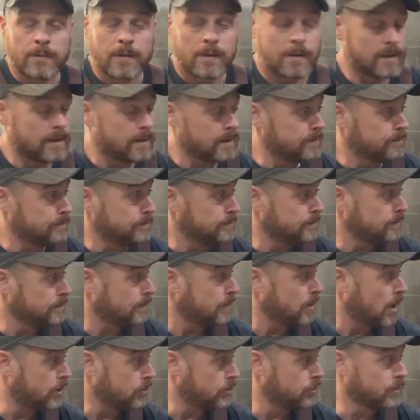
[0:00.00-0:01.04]
I'm
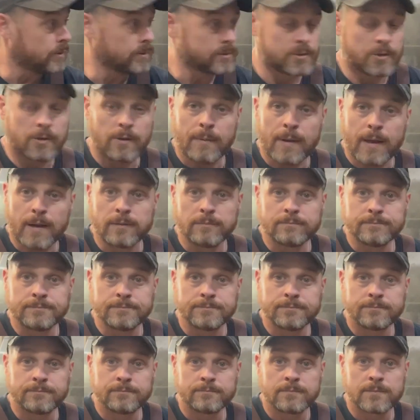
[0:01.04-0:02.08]
not too concerned about it.
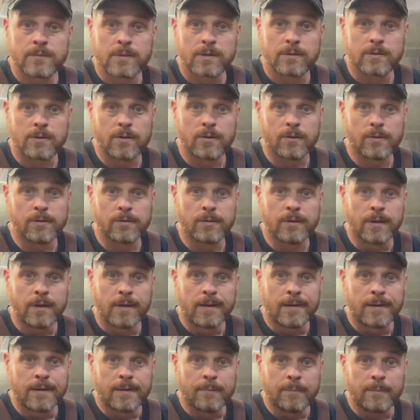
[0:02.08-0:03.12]
So,
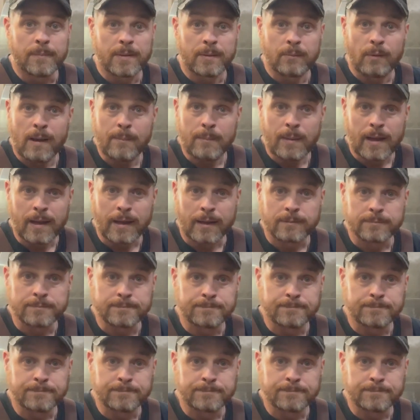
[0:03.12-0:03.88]
be right back.